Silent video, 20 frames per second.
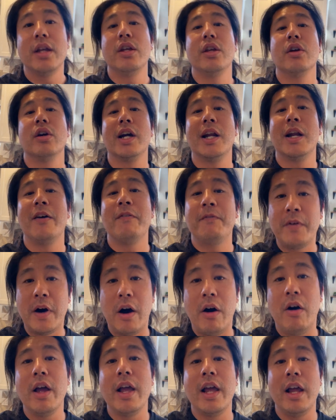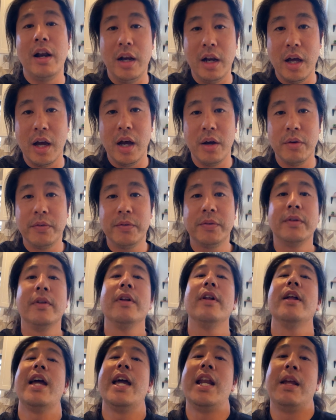You're gonna fall in love.
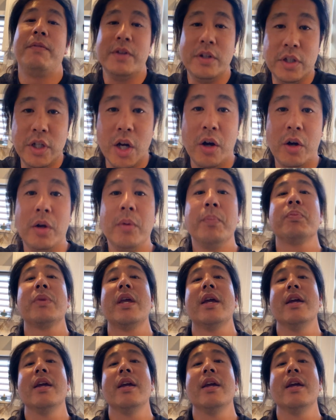And if you don't,